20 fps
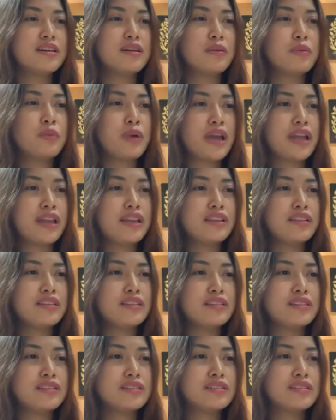
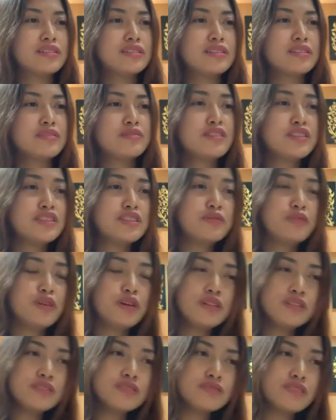when, first of
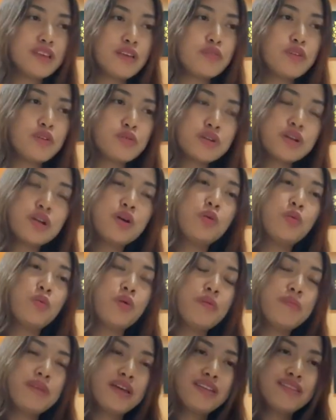all, if you were a
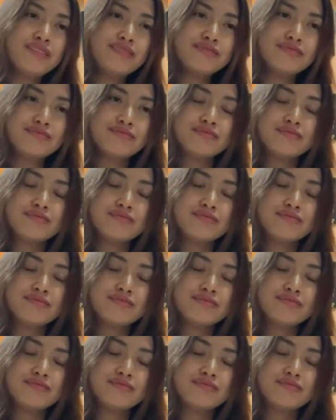woman,